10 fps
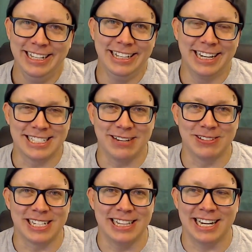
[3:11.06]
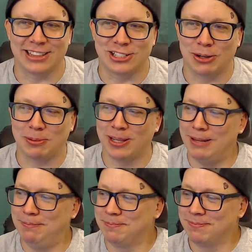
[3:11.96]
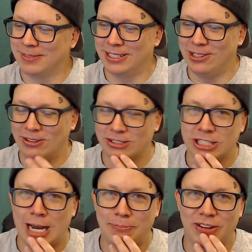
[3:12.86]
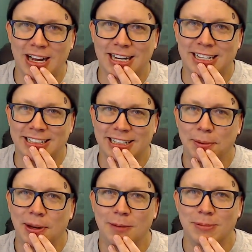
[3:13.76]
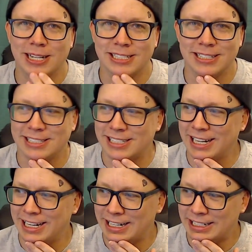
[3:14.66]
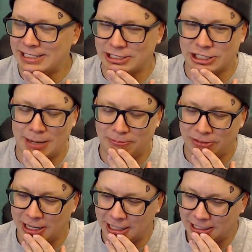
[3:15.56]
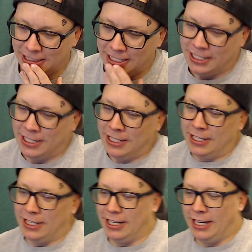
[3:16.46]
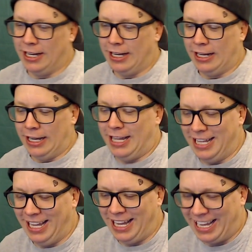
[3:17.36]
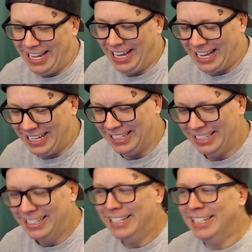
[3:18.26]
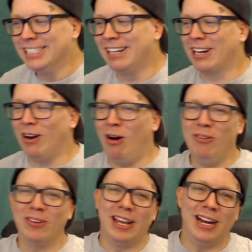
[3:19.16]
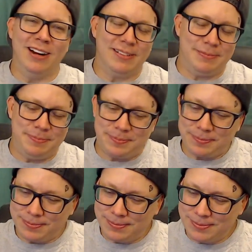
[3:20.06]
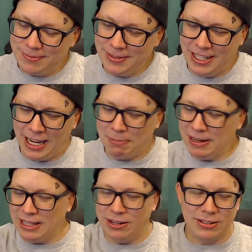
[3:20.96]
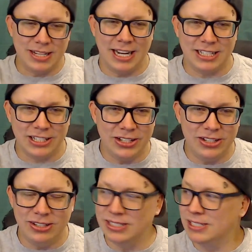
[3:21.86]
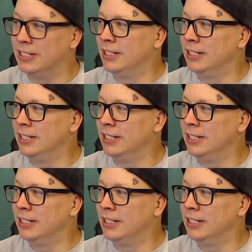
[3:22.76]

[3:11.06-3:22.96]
You guys never seen that at the strip club? The old shop vac coming up next to the stage. Shop vac. So I go over there, I bring the little tattoos.